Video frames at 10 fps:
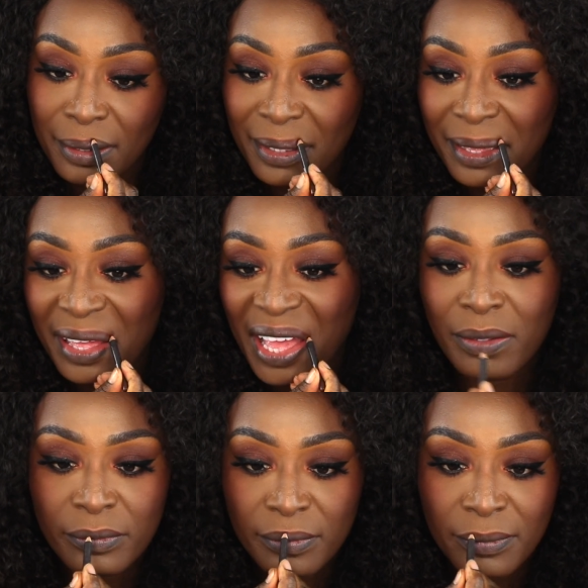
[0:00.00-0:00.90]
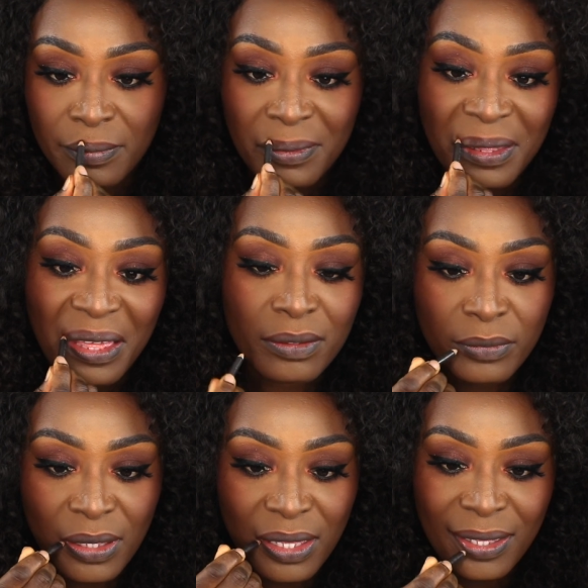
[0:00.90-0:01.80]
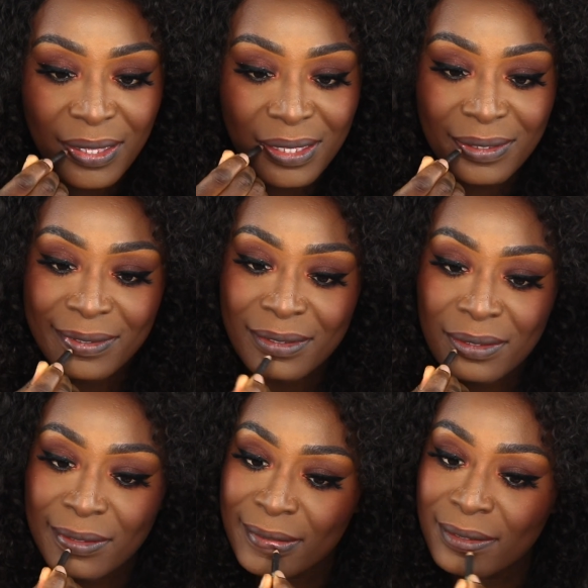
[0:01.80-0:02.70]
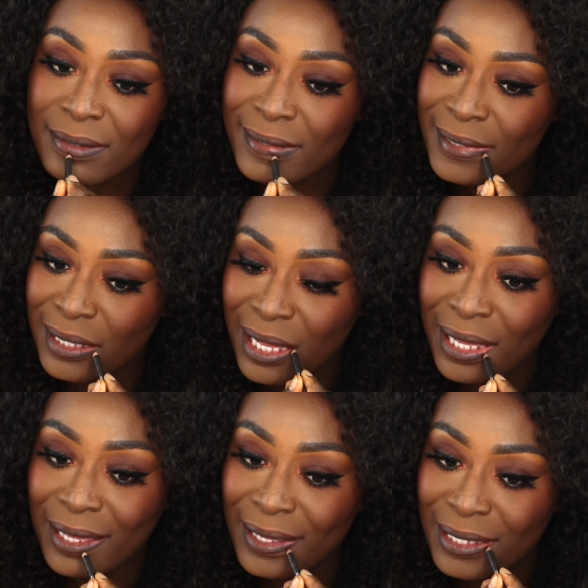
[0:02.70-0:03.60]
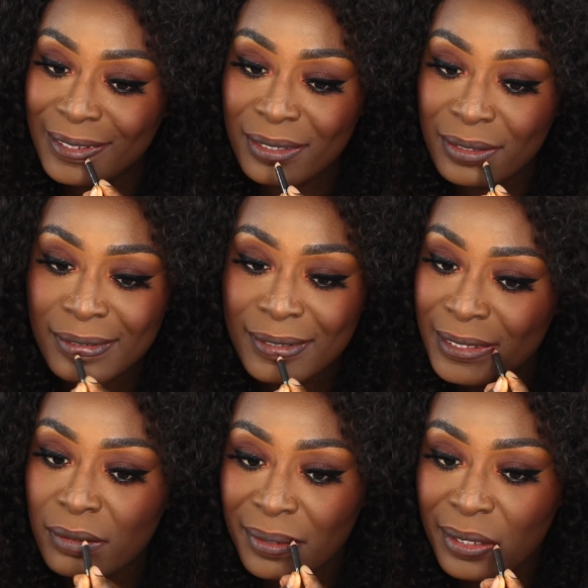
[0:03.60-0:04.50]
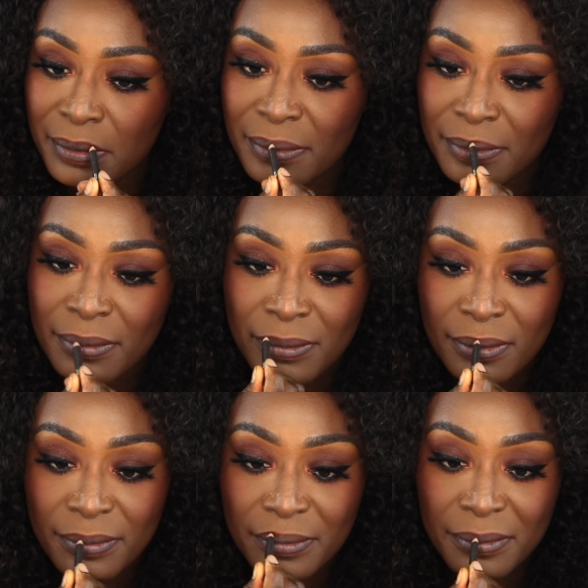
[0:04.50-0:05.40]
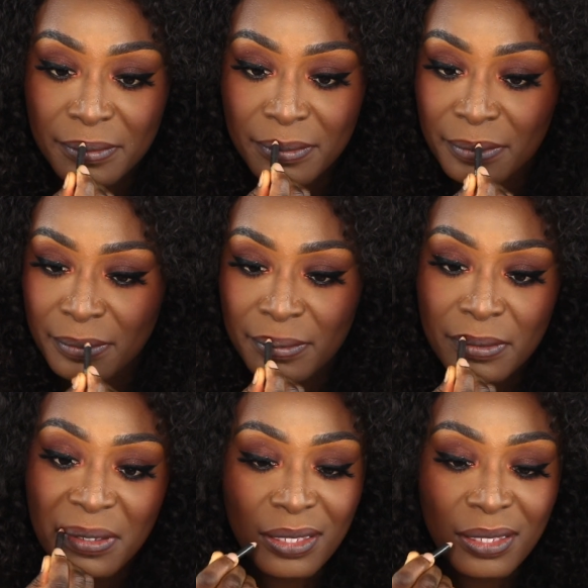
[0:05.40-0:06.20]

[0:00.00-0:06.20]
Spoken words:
So onto lips, I'm using my trusty MAC Chestnut lip pencil just to line the outer perimeter of my